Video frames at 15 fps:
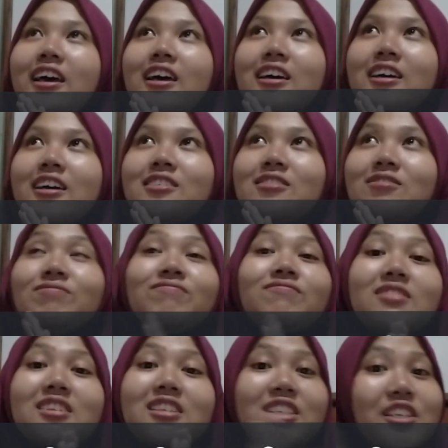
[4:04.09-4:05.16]
and
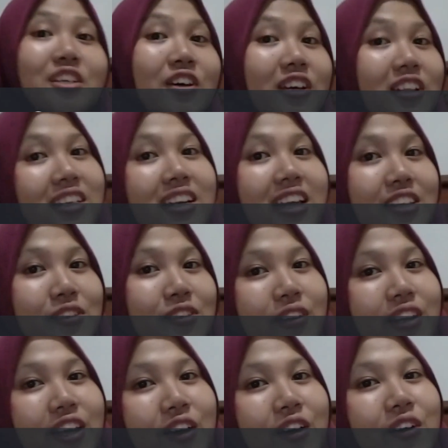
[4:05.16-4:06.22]
see you on the next
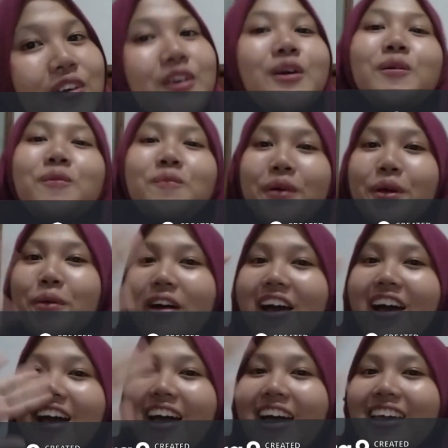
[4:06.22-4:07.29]
video. Bye
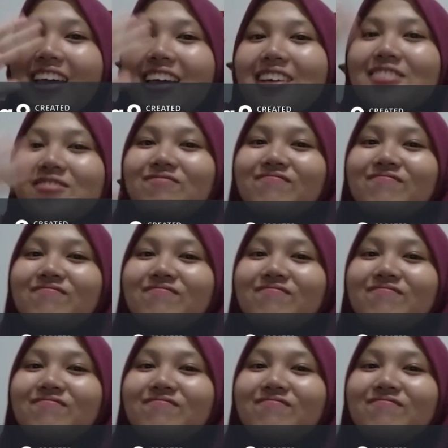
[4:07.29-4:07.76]
bye.